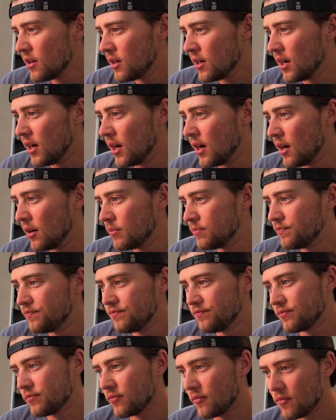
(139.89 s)

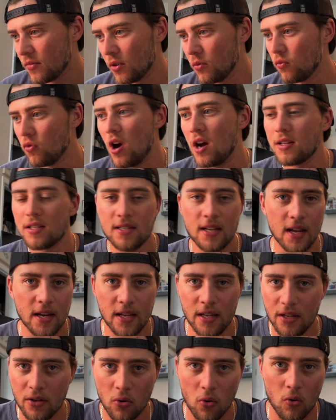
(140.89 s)

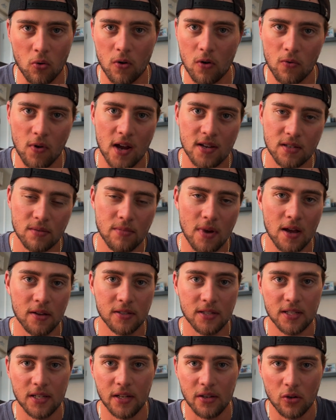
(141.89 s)
Rocksteady or horizon
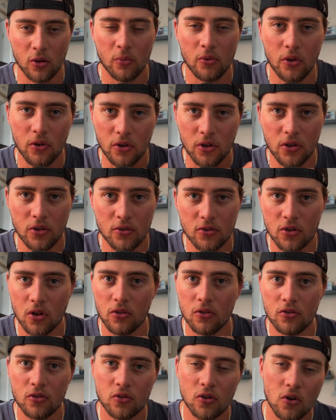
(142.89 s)
balancing you'll be able to use
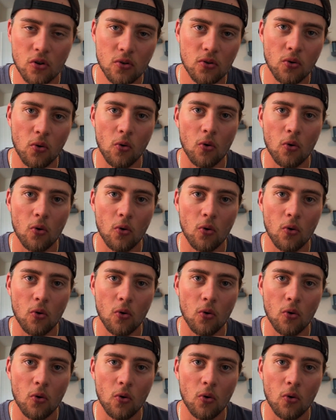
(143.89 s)
on the drone,